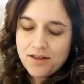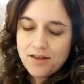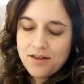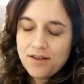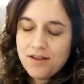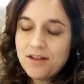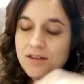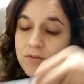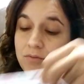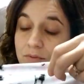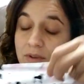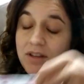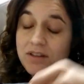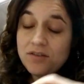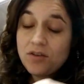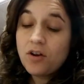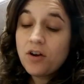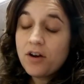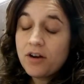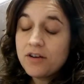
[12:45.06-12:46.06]

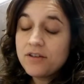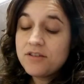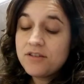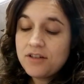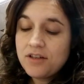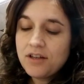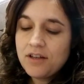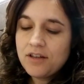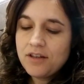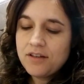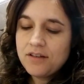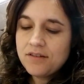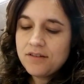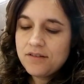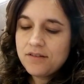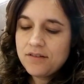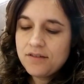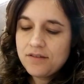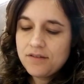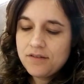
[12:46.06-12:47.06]
it's hard to
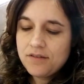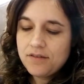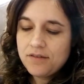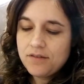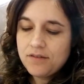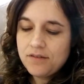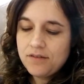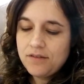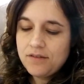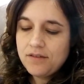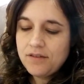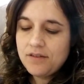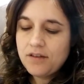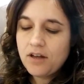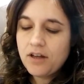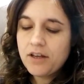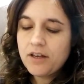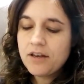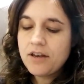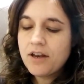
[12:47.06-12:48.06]

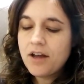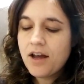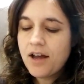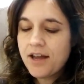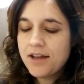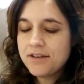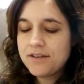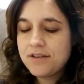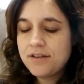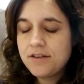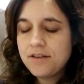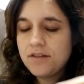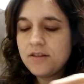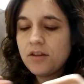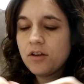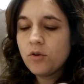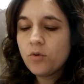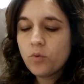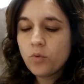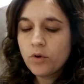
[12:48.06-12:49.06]
unknot
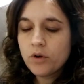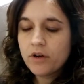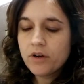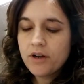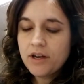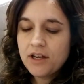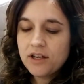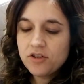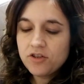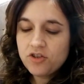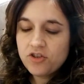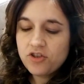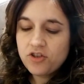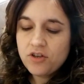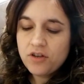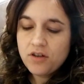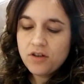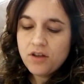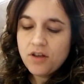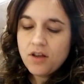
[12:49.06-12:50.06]
the 1/4 inch
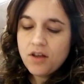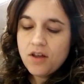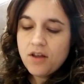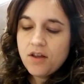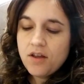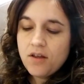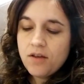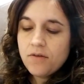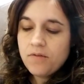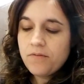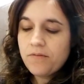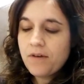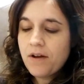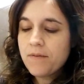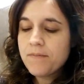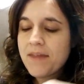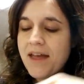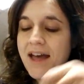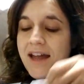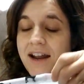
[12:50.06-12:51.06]

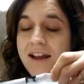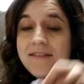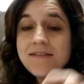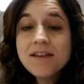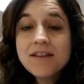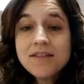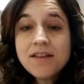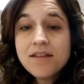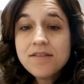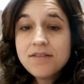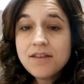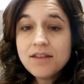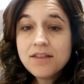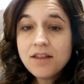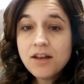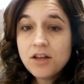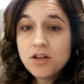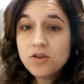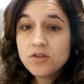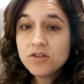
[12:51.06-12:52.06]
from that. I think that thing
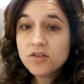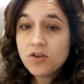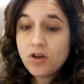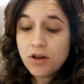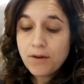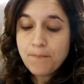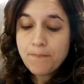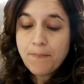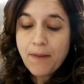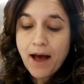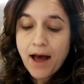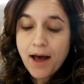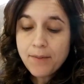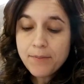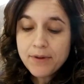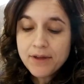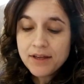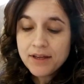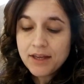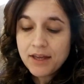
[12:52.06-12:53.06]
that I use is called a
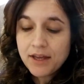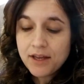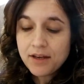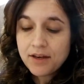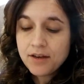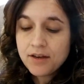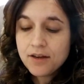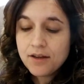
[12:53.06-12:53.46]
bobkin.